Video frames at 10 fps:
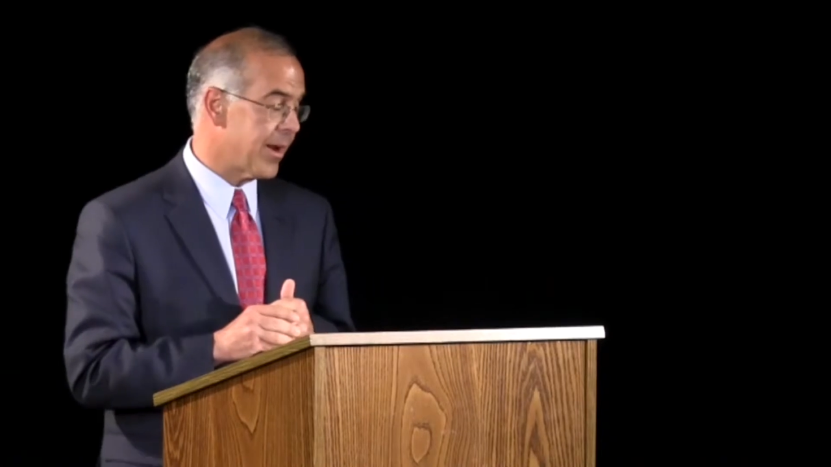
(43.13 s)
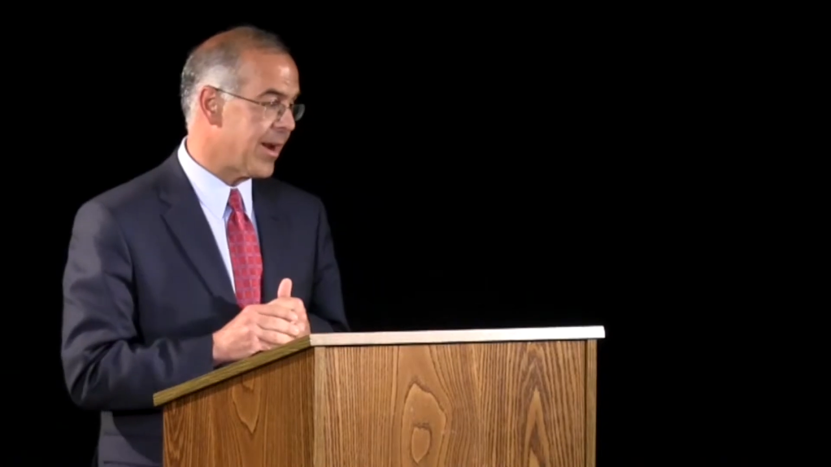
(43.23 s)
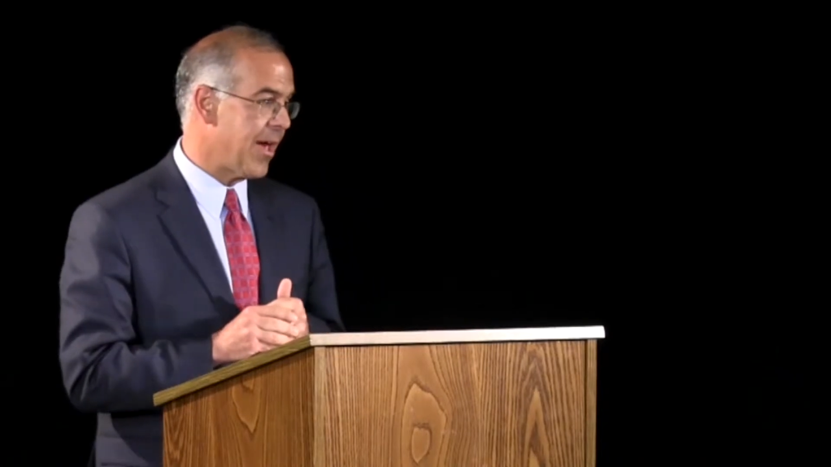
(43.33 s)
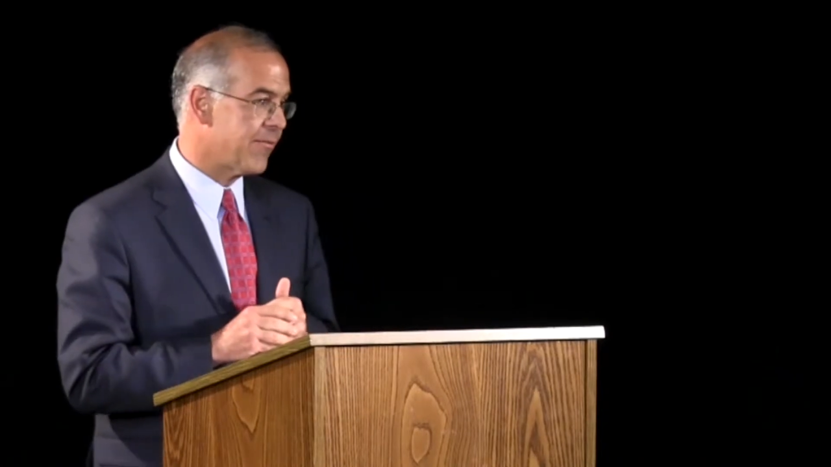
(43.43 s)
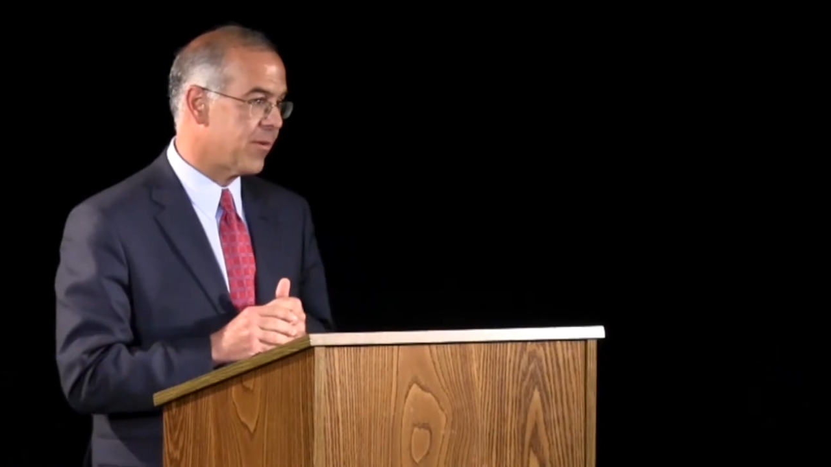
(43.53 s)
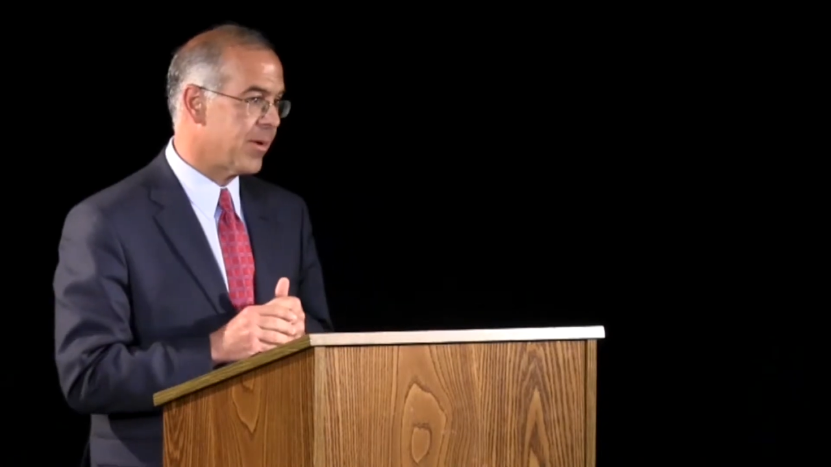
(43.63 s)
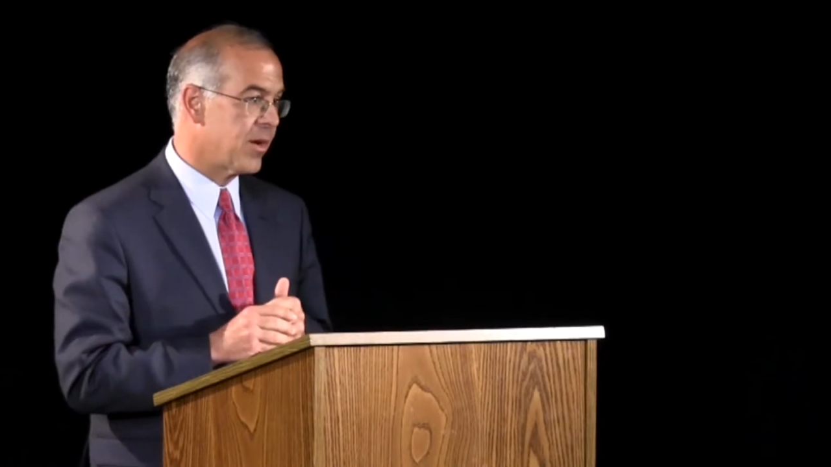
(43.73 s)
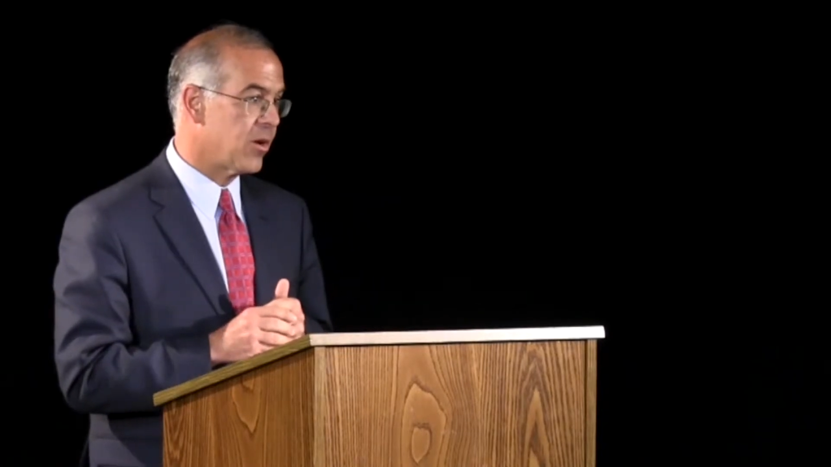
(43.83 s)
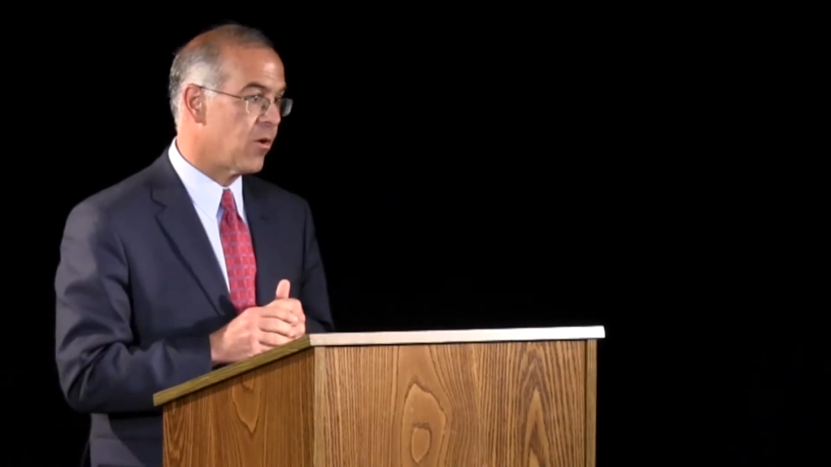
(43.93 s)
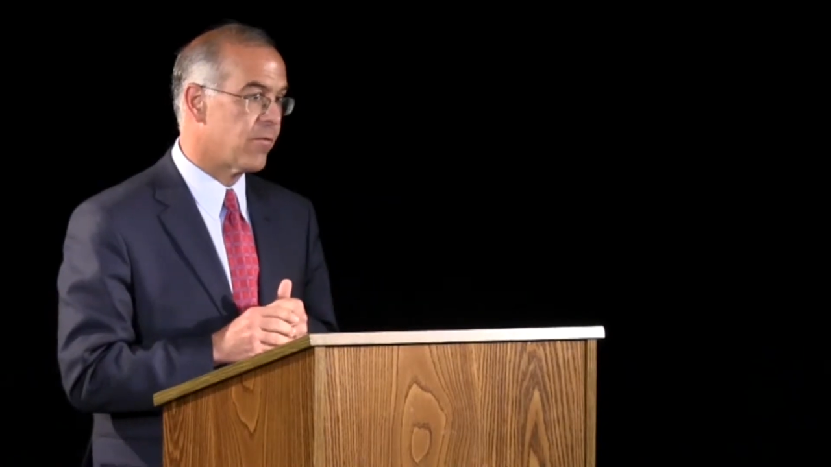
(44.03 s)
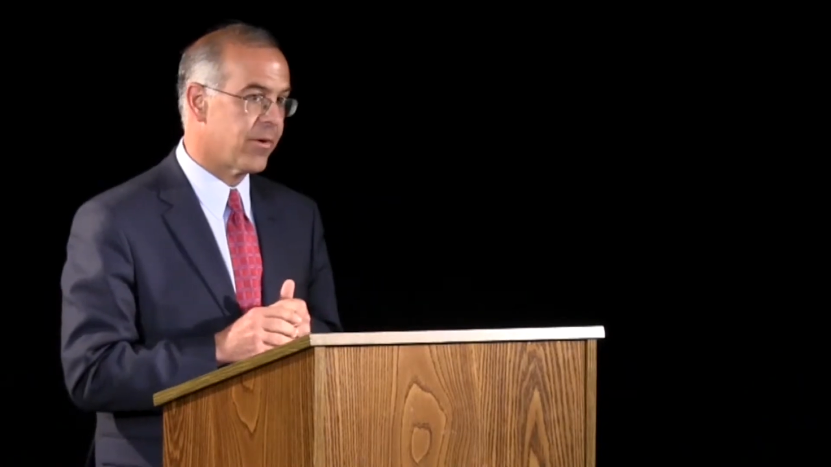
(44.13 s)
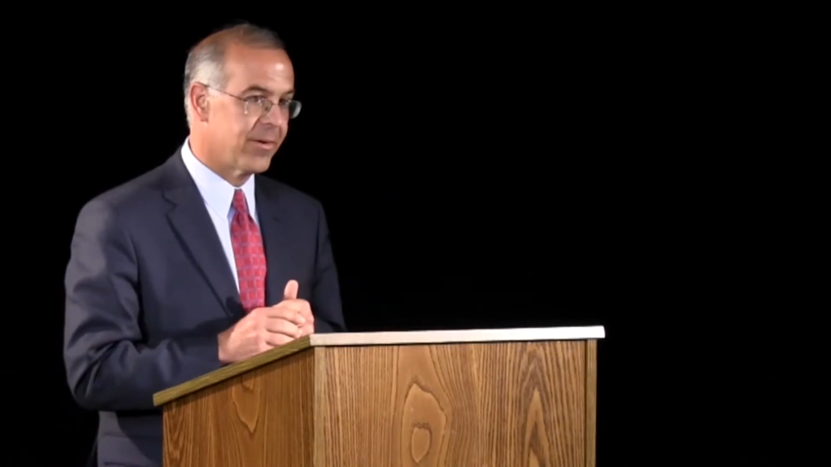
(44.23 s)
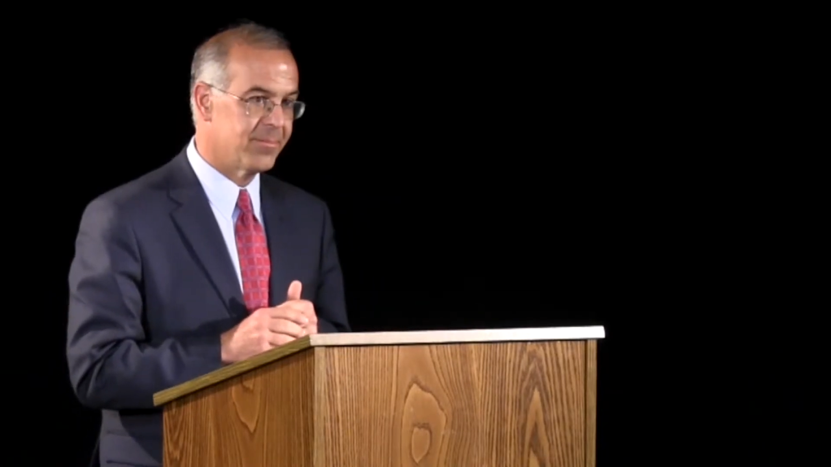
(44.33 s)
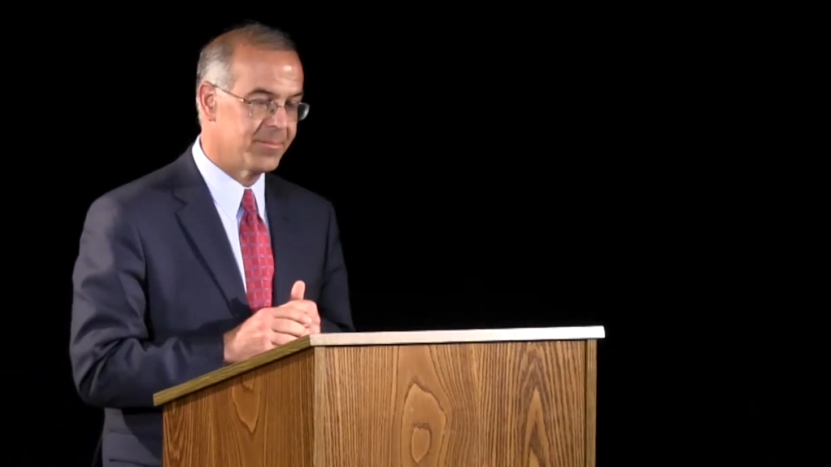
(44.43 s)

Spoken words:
and have dominion over it.